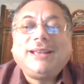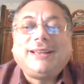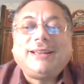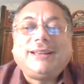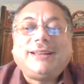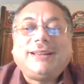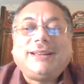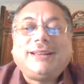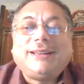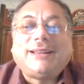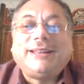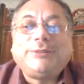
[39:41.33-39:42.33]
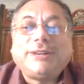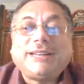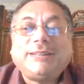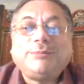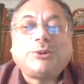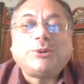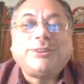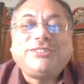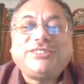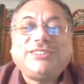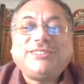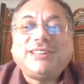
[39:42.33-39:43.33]
I think we are getting more
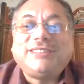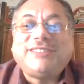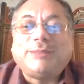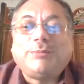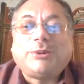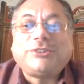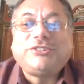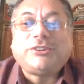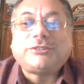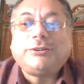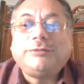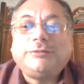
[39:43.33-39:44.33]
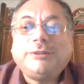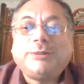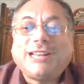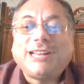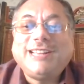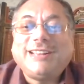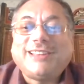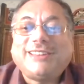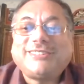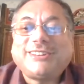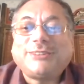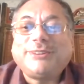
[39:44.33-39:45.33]
questions in the chat box. Dr. Ravi Modali has
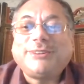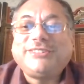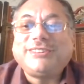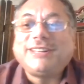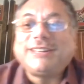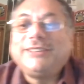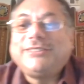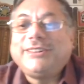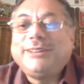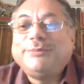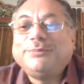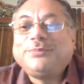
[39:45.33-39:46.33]
asked a question, I can see.